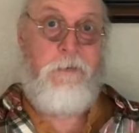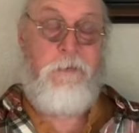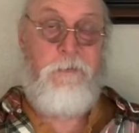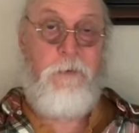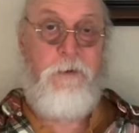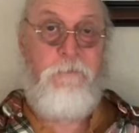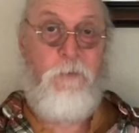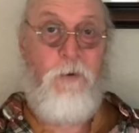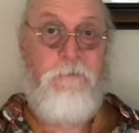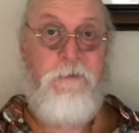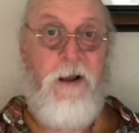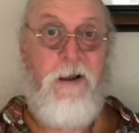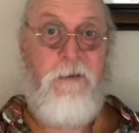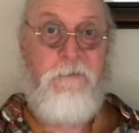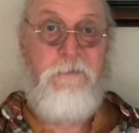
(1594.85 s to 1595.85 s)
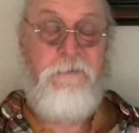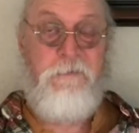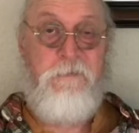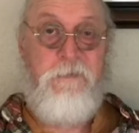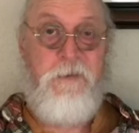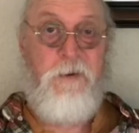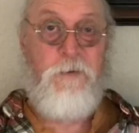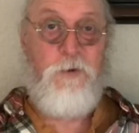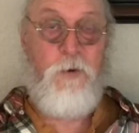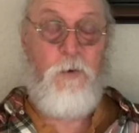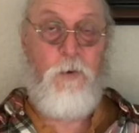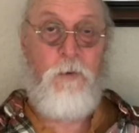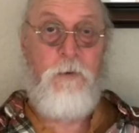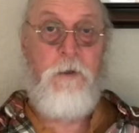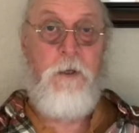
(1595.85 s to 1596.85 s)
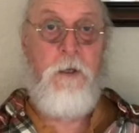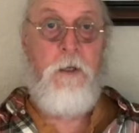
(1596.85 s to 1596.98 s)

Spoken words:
3, 4, 5 years old,